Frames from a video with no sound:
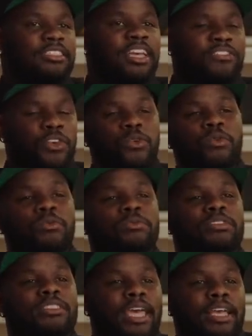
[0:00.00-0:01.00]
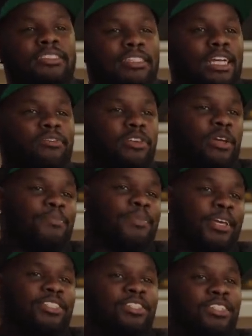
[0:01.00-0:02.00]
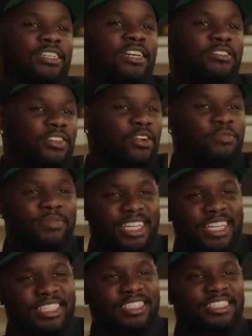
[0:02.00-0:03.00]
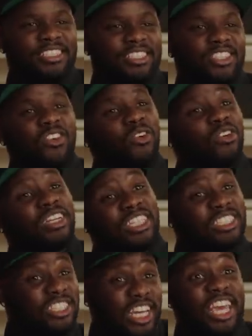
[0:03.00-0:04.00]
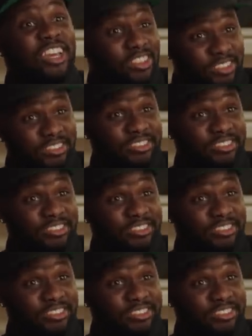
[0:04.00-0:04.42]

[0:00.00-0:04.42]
If you text slavery a picture of your meat, you going to jail.